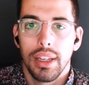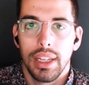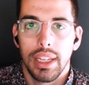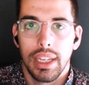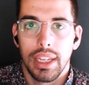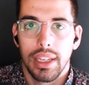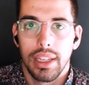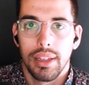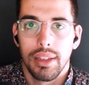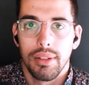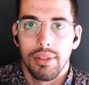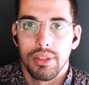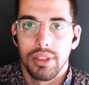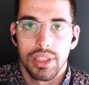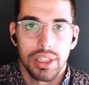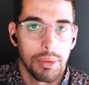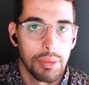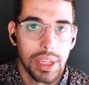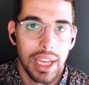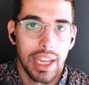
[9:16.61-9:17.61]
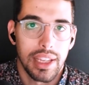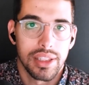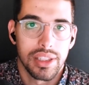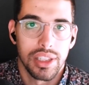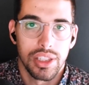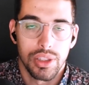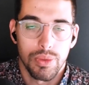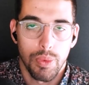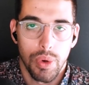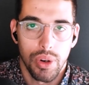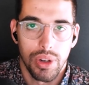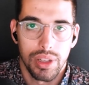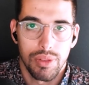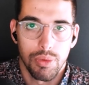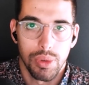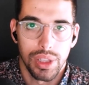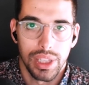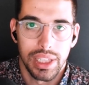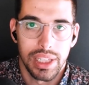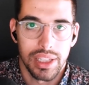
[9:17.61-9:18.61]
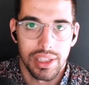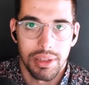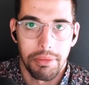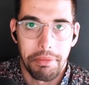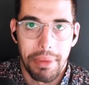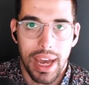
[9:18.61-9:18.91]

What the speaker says: in some cases where it really doesn't